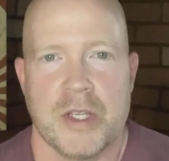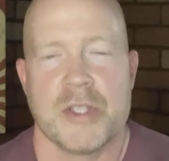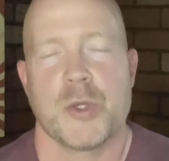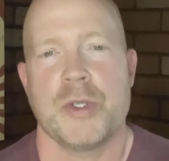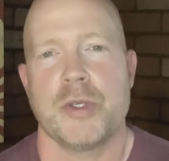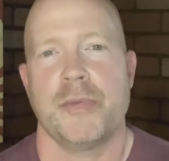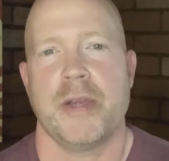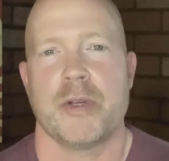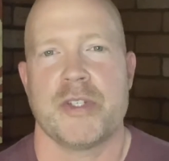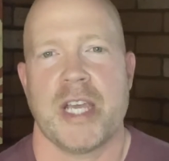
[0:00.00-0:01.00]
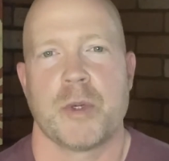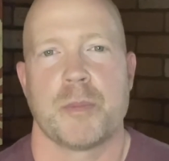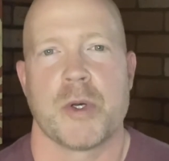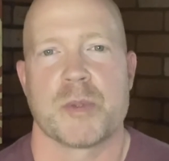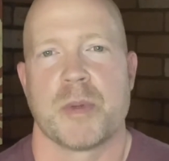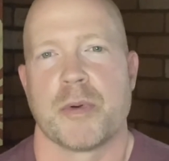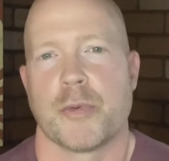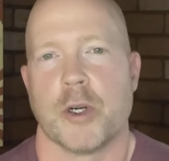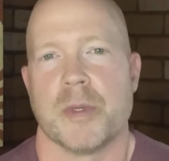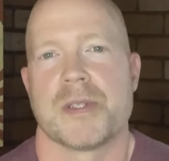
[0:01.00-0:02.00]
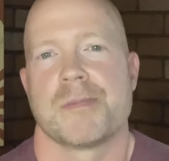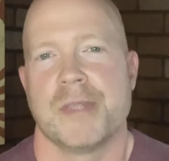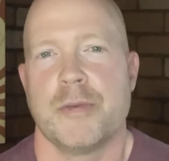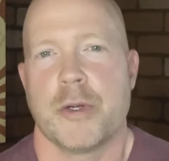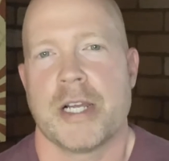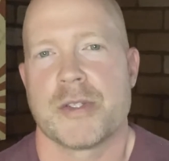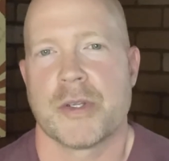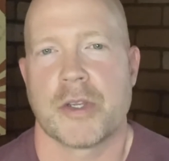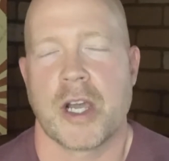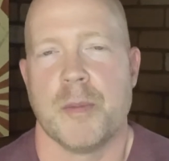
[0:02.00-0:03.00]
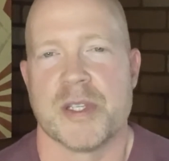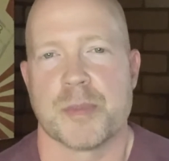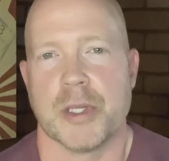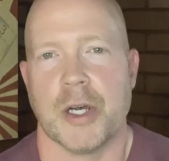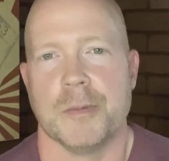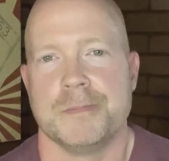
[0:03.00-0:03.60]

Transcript: So what's your favorite Chadwick Boseman performance? Leave your answer in the comments below.